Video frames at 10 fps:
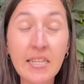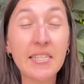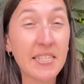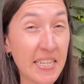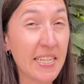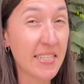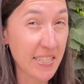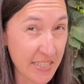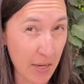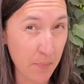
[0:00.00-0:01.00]
Sea to
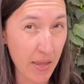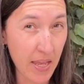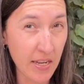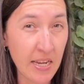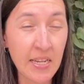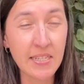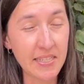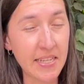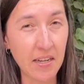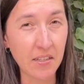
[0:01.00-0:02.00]
Summit
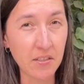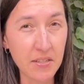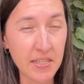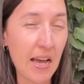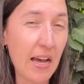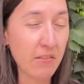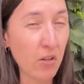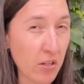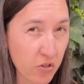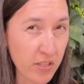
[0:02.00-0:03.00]
sells a
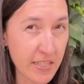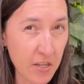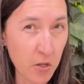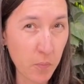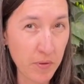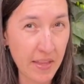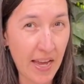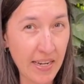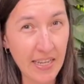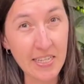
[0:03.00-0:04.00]
laundry soap
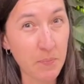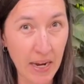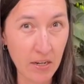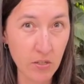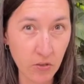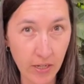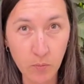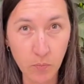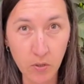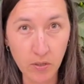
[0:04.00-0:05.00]
that is
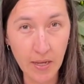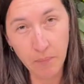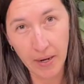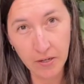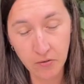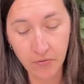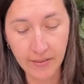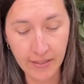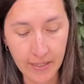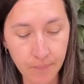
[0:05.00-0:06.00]
biodegradable and
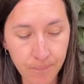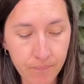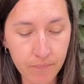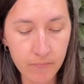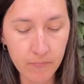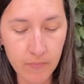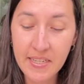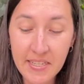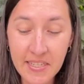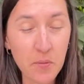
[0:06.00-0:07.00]
bio-friendly.
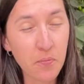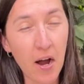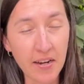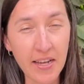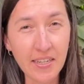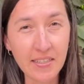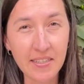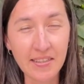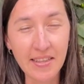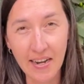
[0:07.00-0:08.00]
This is a product
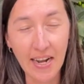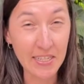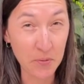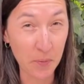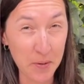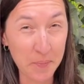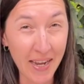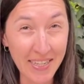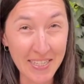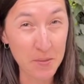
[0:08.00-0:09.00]
that I swear
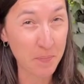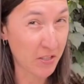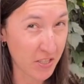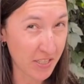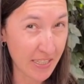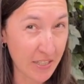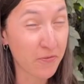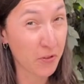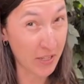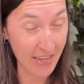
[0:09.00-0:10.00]
by, especially
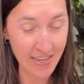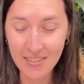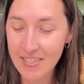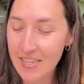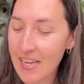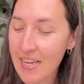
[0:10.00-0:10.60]
for kids.